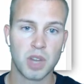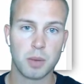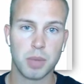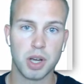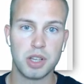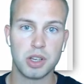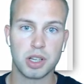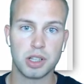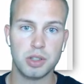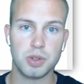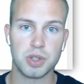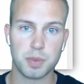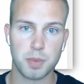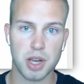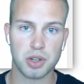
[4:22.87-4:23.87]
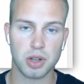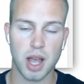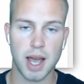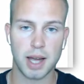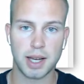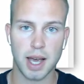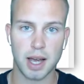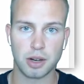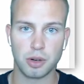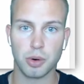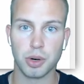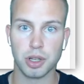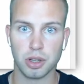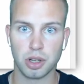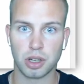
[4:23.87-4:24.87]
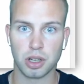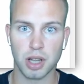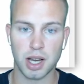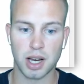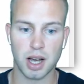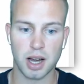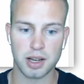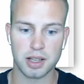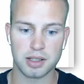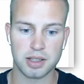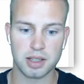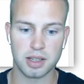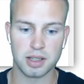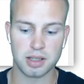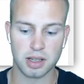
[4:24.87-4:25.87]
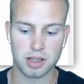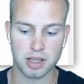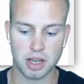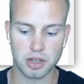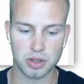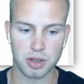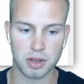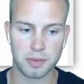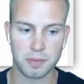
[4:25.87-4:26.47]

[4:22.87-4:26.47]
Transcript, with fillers: but you can use special ad category lookalike audiences, essentially.